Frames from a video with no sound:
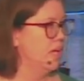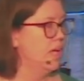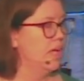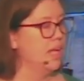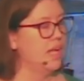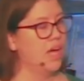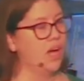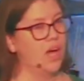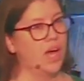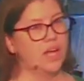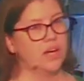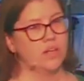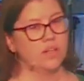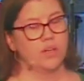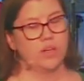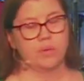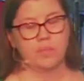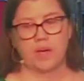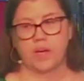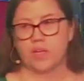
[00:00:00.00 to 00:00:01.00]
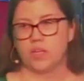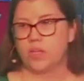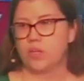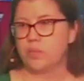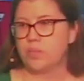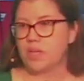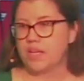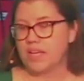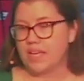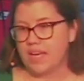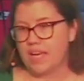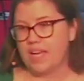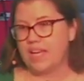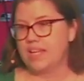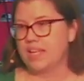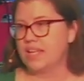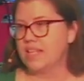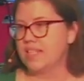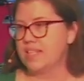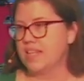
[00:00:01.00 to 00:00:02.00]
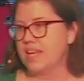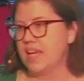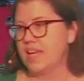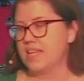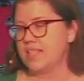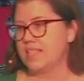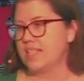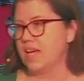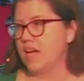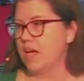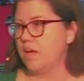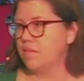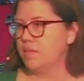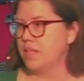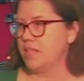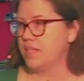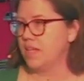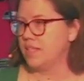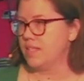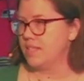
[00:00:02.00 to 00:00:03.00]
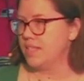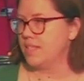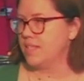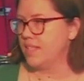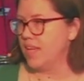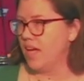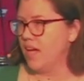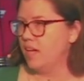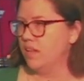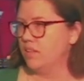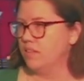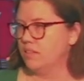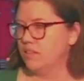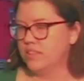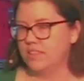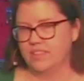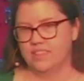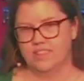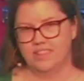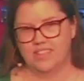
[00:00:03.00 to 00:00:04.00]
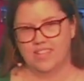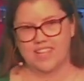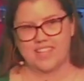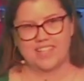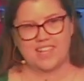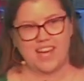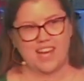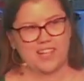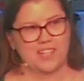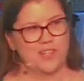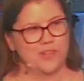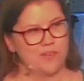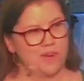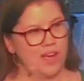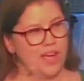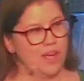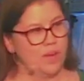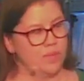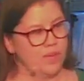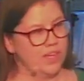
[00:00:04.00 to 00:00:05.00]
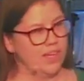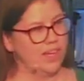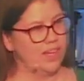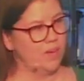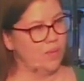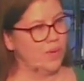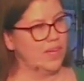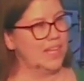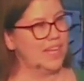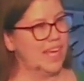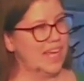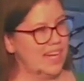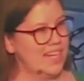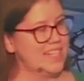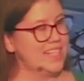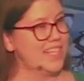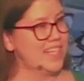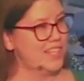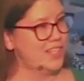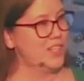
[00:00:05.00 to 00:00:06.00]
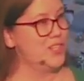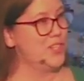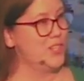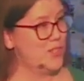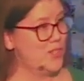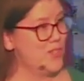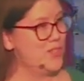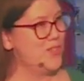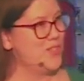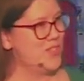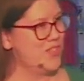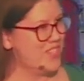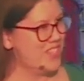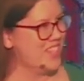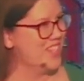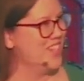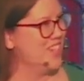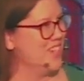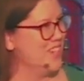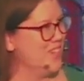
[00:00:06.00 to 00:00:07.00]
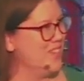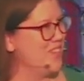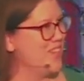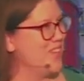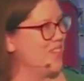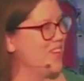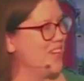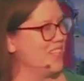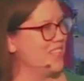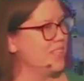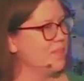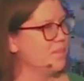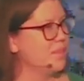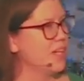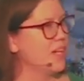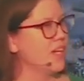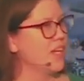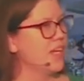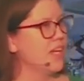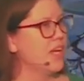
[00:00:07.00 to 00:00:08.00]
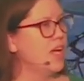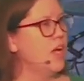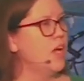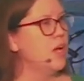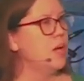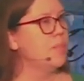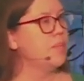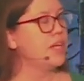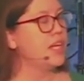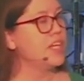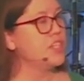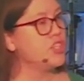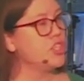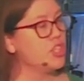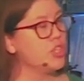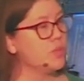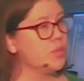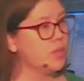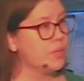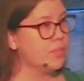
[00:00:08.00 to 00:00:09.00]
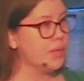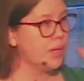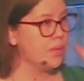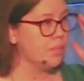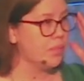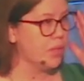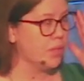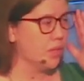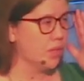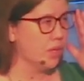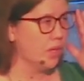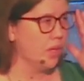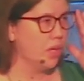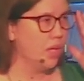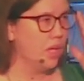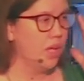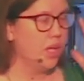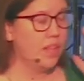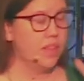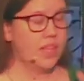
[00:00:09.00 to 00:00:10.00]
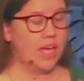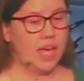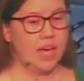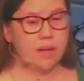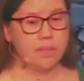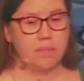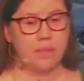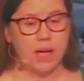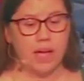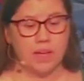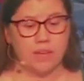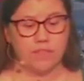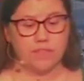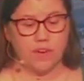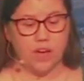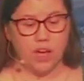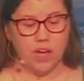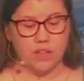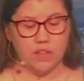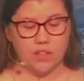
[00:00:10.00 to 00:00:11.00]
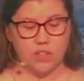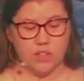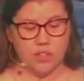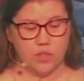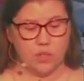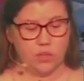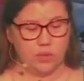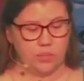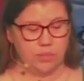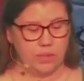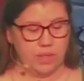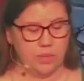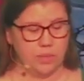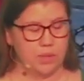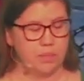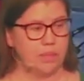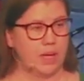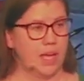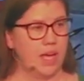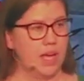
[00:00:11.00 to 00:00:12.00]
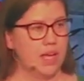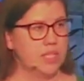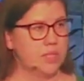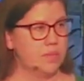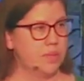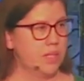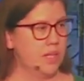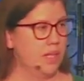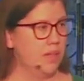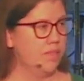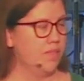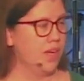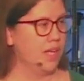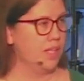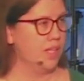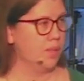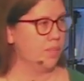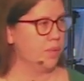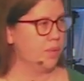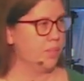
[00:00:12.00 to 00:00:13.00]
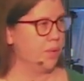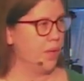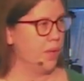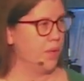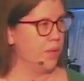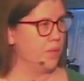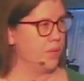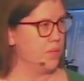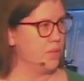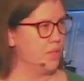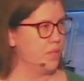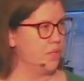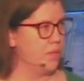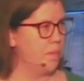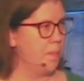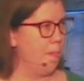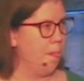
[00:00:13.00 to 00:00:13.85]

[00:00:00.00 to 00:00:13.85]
Now, I don't know about you, but again, in today's time, that doesn't sound exactly right. We, we ladies get to choose who we want to marry. But I do remember that my father told me when my husband had finally proposed